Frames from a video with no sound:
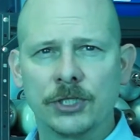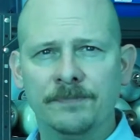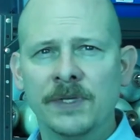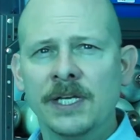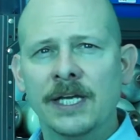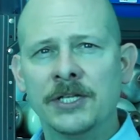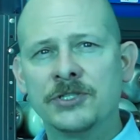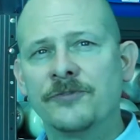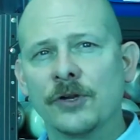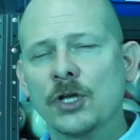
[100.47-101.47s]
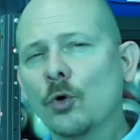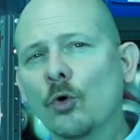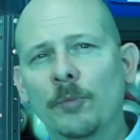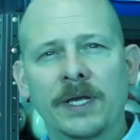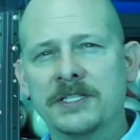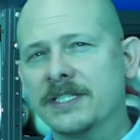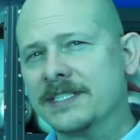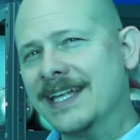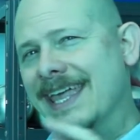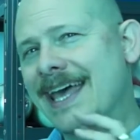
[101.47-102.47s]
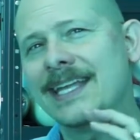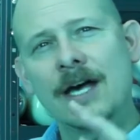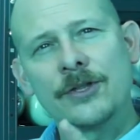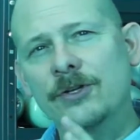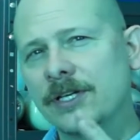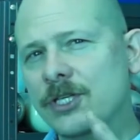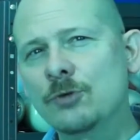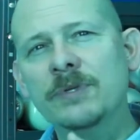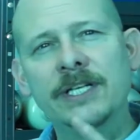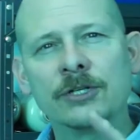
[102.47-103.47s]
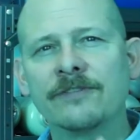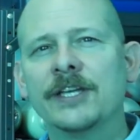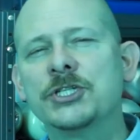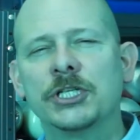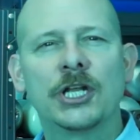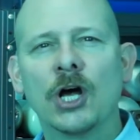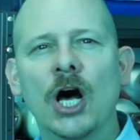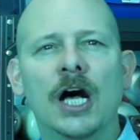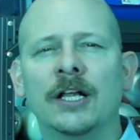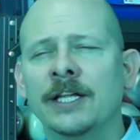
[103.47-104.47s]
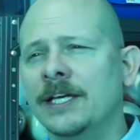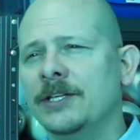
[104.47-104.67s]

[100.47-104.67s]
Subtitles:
And this is very cool because it doesn't take any other human intervention at all.